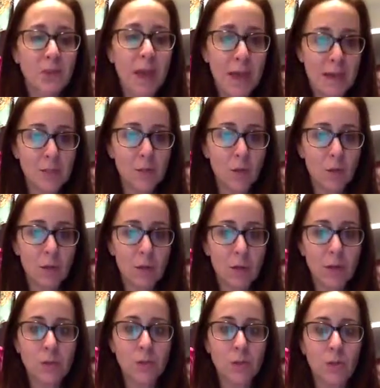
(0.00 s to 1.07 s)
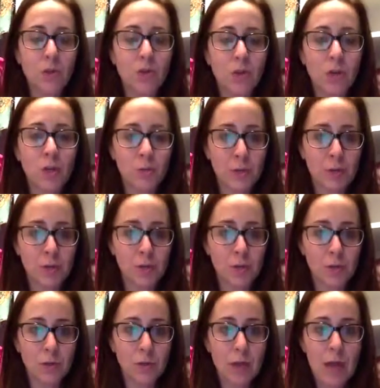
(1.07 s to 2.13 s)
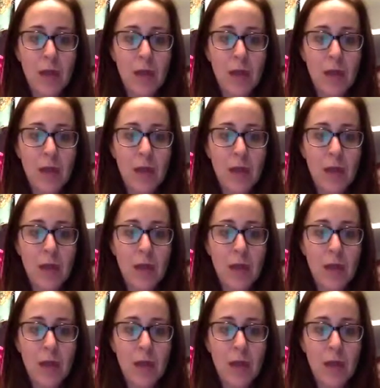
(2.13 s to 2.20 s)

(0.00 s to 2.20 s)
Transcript: asshole and so judgmental